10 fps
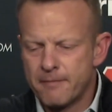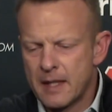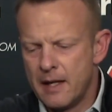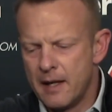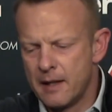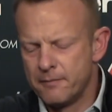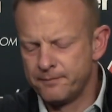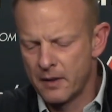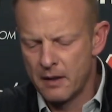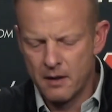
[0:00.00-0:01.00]
And
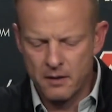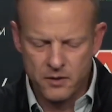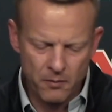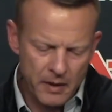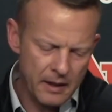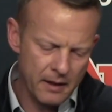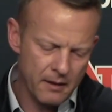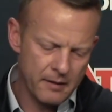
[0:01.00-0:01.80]
to me,